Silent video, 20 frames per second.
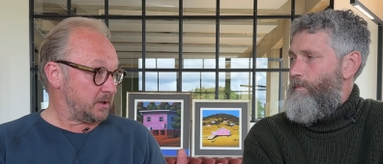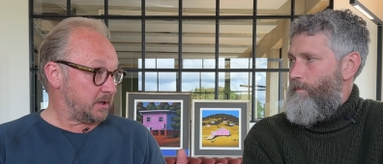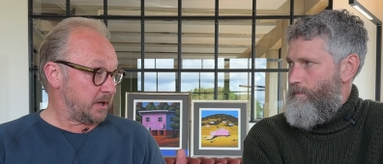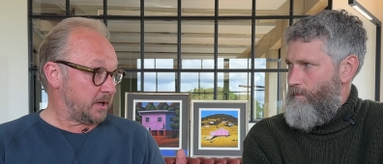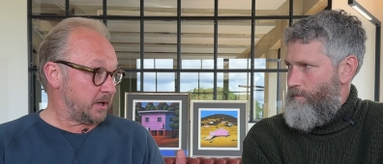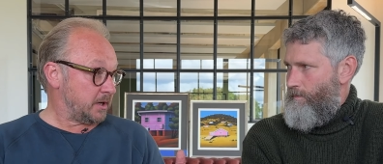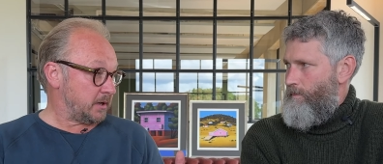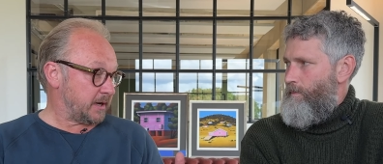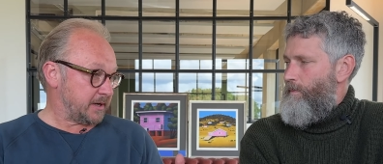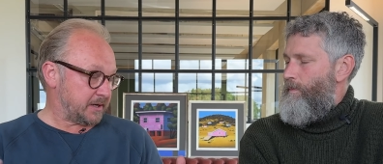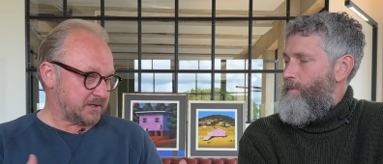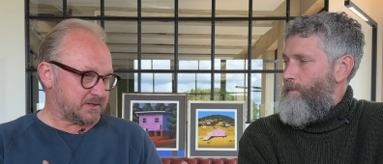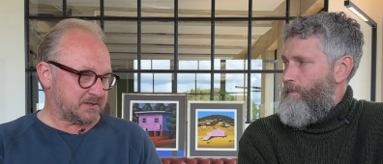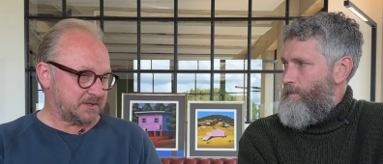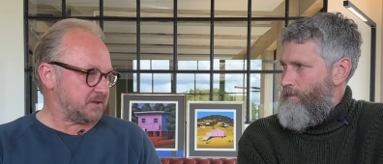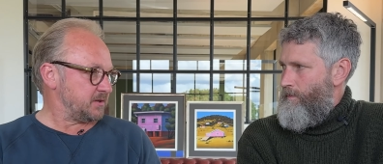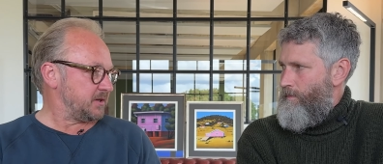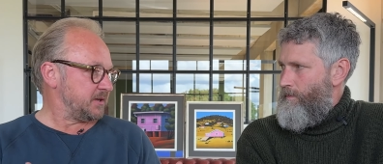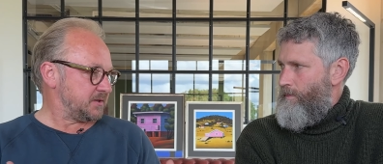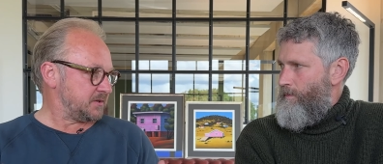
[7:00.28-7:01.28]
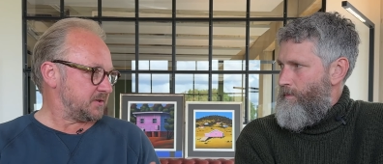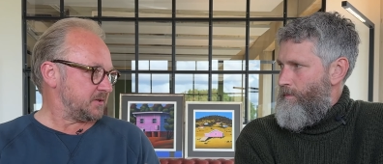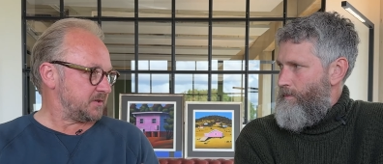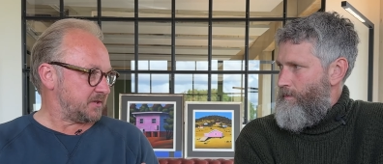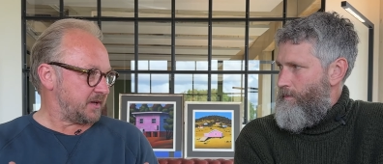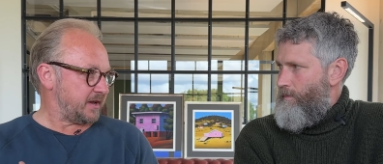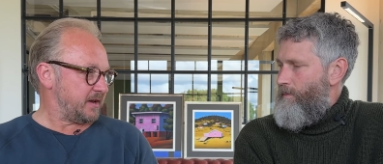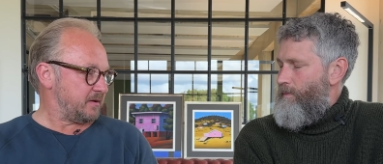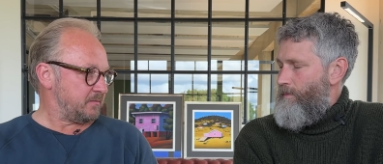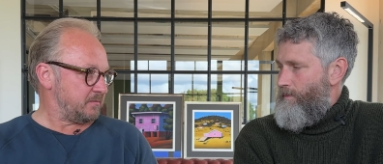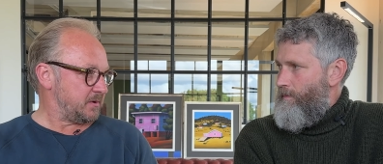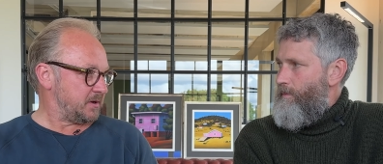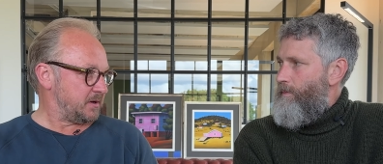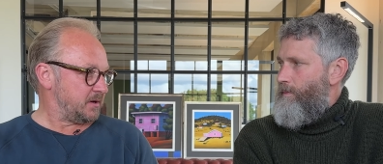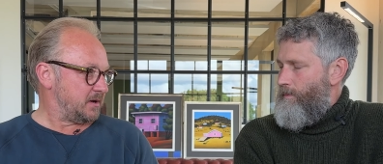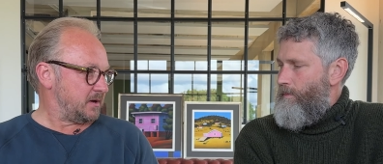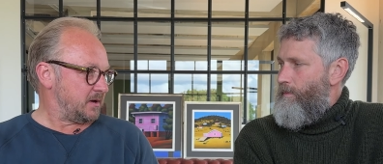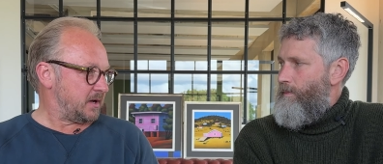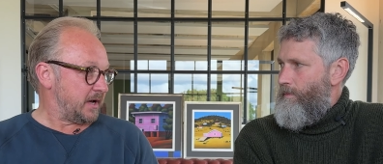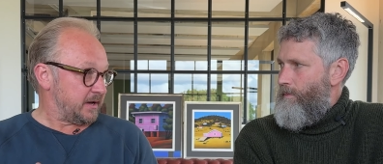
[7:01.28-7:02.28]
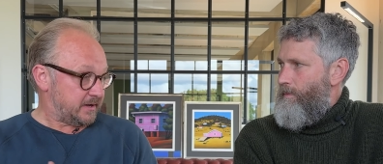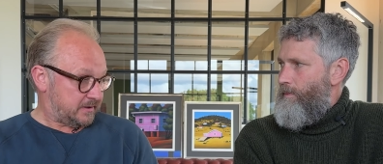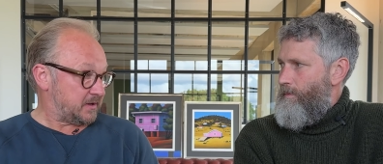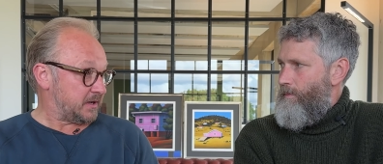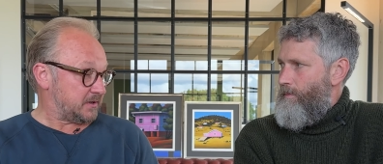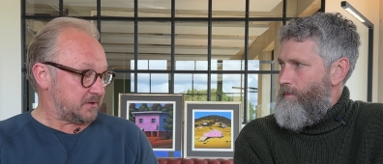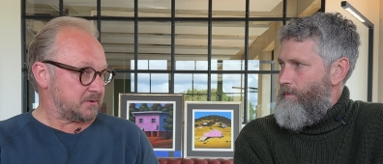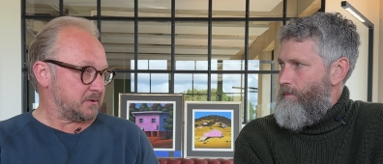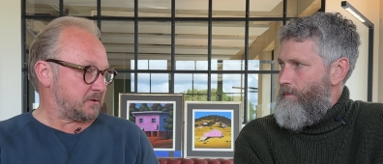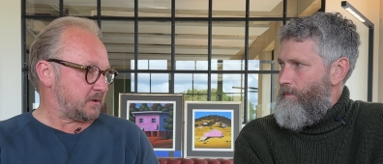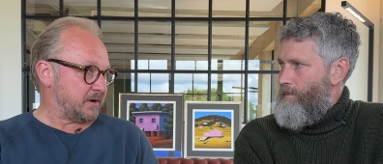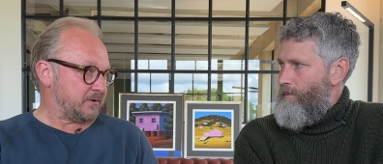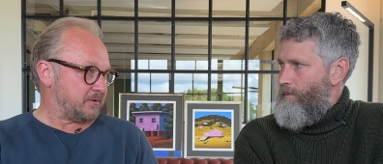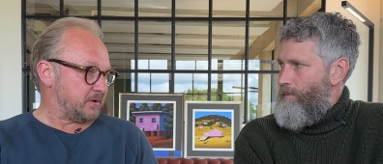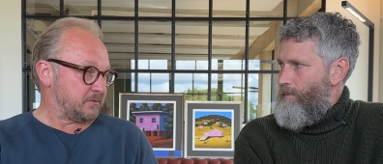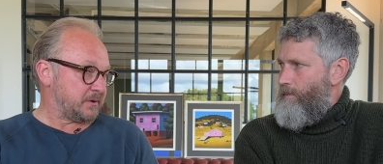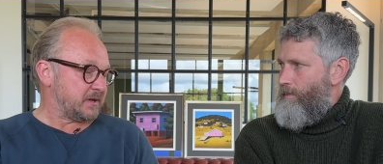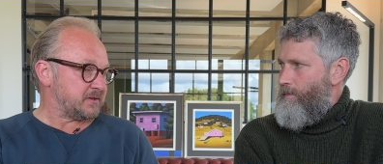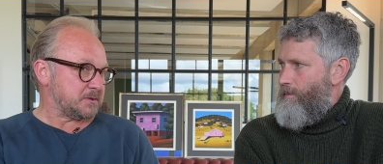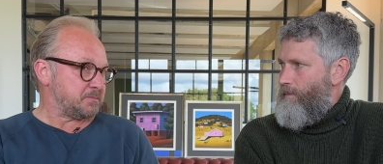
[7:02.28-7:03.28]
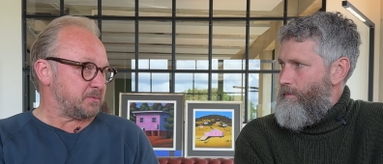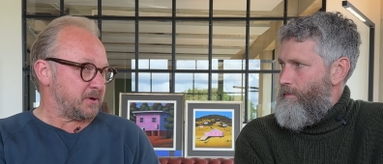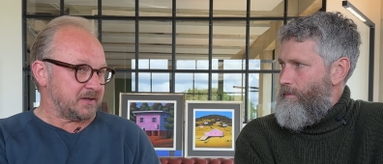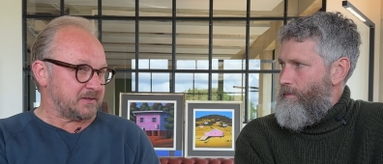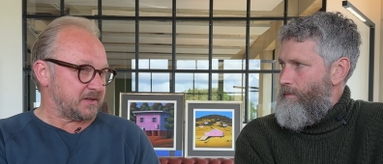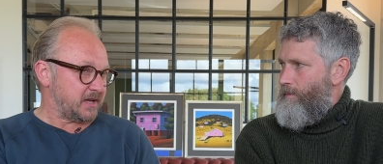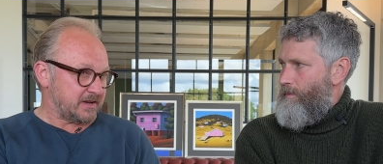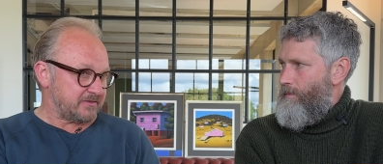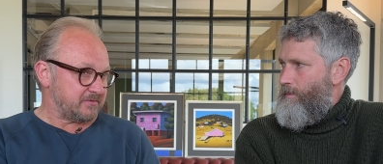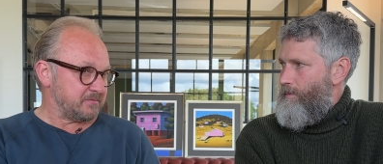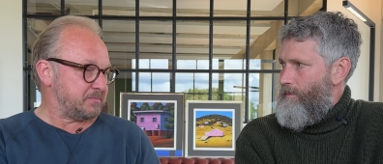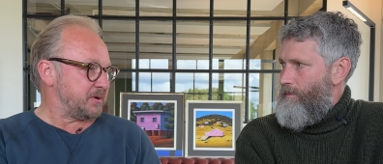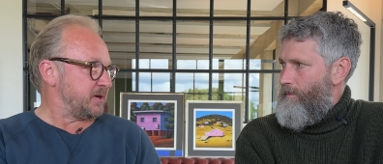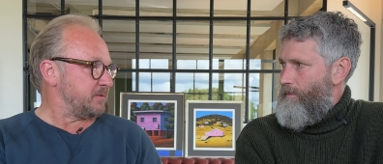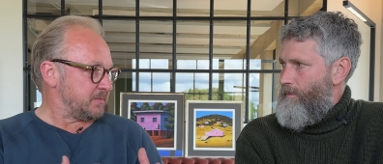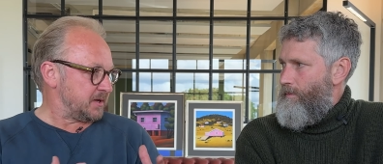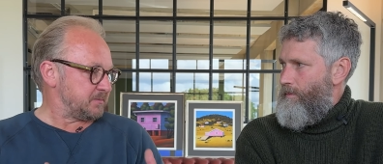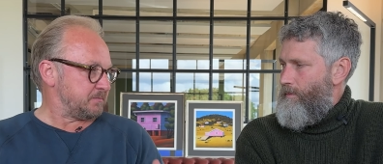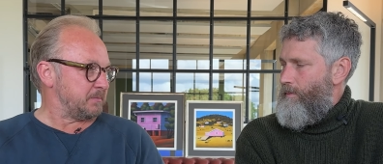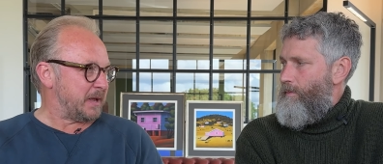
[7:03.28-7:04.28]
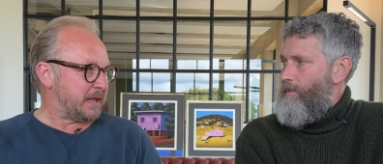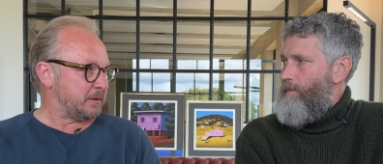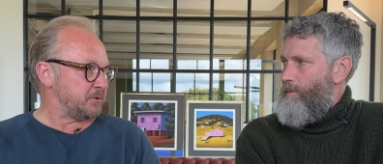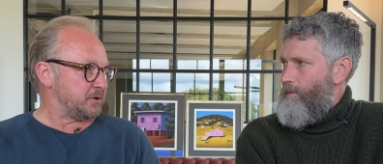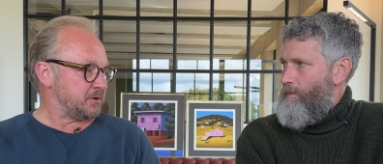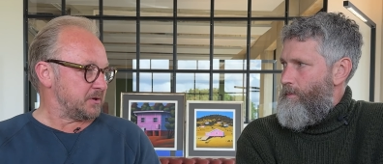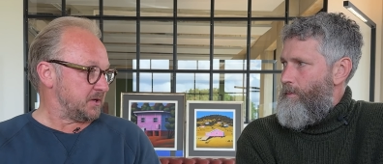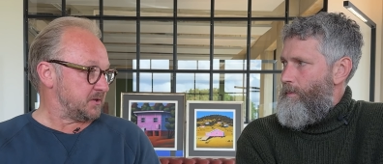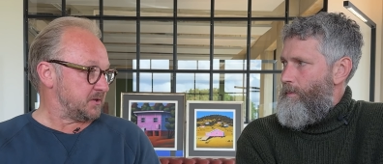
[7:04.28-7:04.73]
Speaker 1: Uh, I guess Sydney is the same. I, that's that's a place I haven't been, but Melbourne